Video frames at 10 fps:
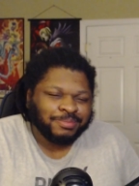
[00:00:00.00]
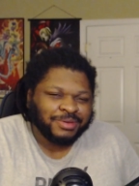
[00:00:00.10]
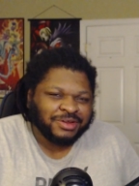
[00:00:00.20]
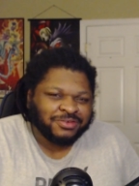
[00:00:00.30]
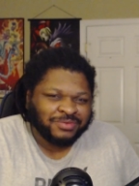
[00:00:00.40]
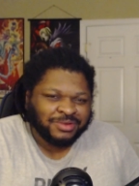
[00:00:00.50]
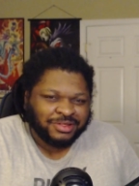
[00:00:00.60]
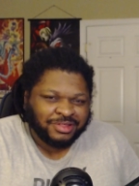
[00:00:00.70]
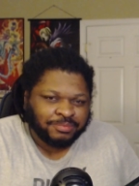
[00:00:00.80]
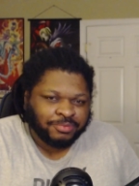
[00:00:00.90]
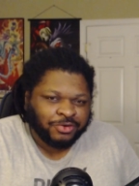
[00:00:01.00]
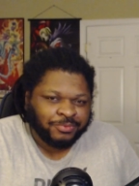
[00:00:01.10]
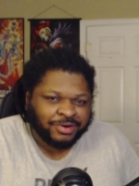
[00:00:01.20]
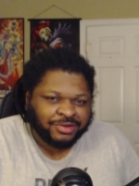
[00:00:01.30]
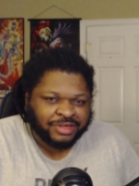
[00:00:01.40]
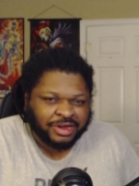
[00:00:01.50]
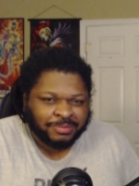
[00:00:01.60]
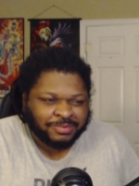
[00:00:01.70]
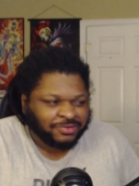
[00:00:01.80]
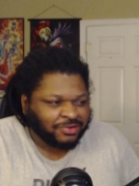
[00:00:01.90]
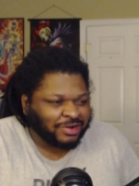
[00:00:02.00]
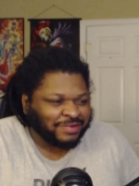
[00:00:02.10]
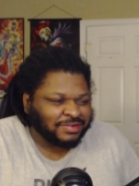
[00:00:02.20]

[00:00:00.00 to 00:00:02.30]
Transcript: that's really the important part of that episode. Obviously